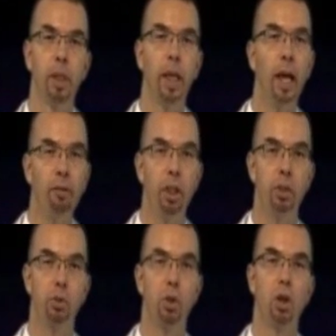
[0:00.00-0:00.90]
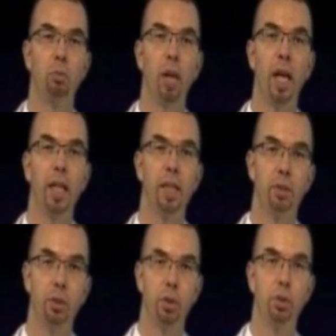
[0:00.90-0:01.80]
Having a strong back, as
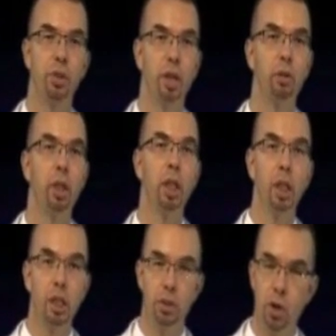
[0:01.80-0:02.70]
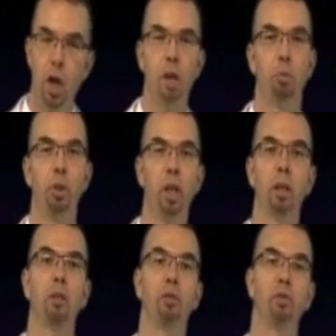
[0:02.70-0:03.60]
it turns out, is not
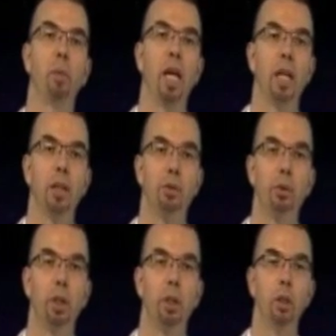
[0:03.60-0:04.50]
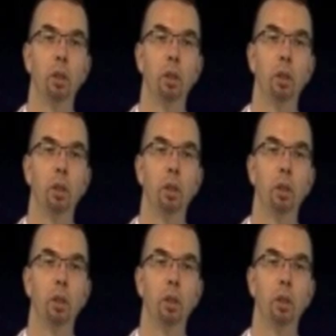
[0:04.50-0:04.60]
protective of back injury.